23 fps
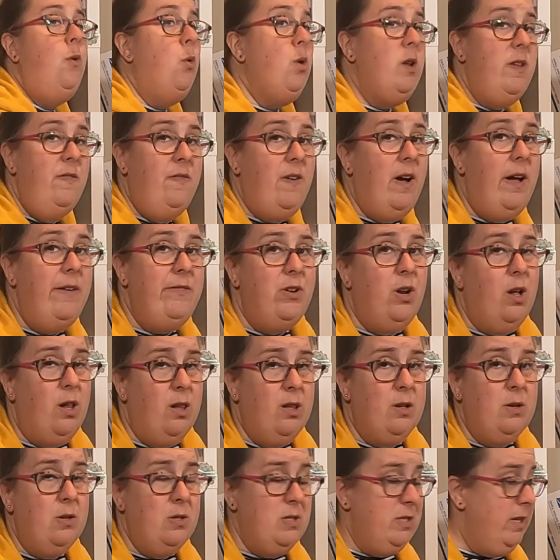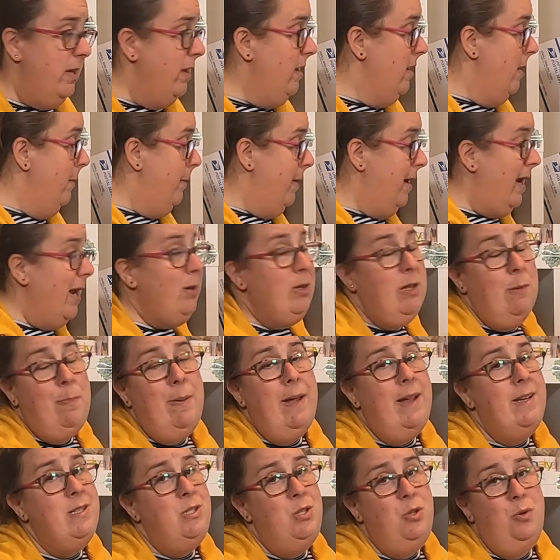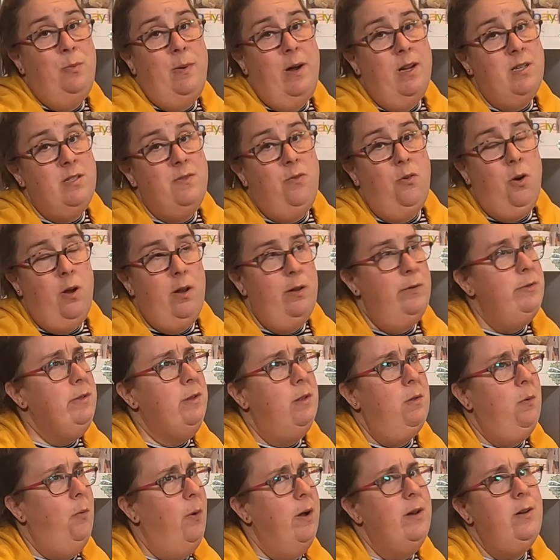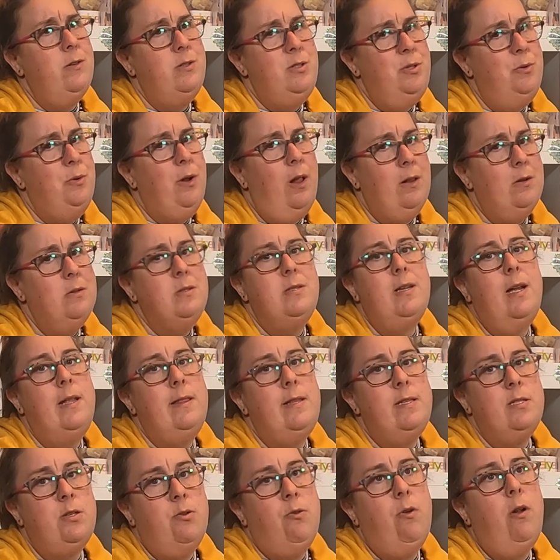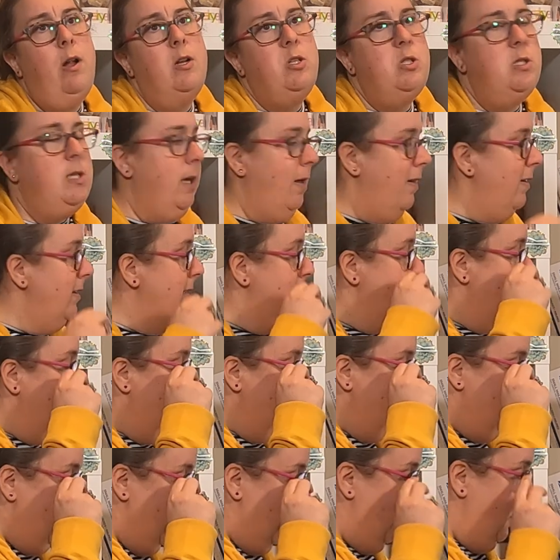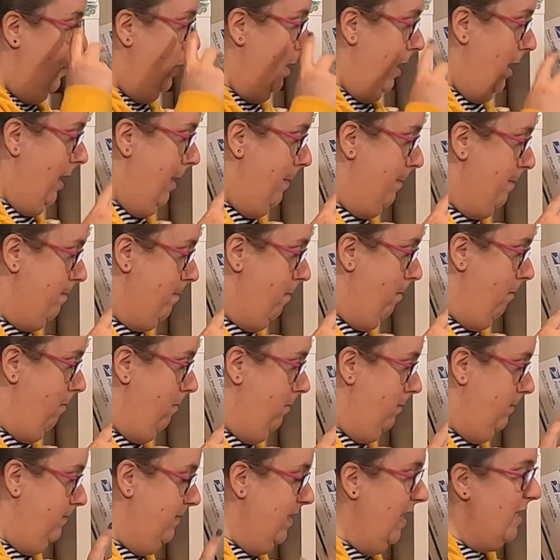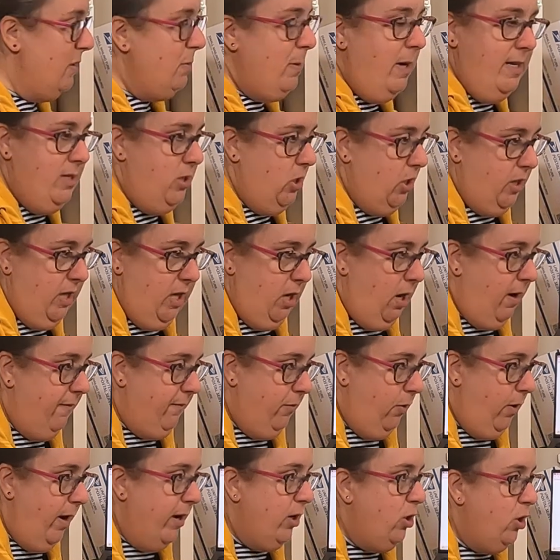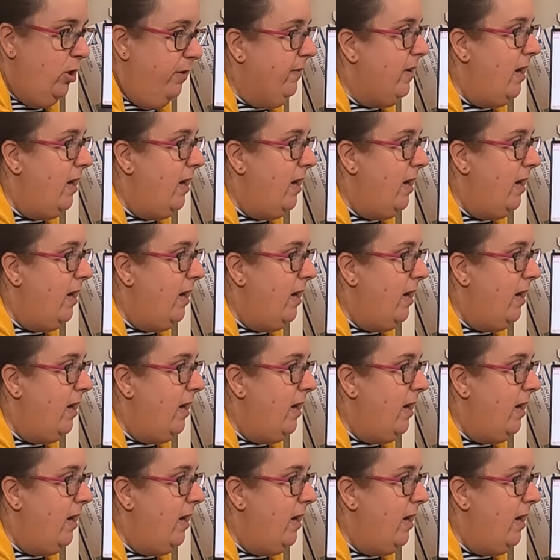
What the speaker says: $45 but I only paid $2 for it. It was either $1 or $2 at this garage sale. So that's why I took the offer. I could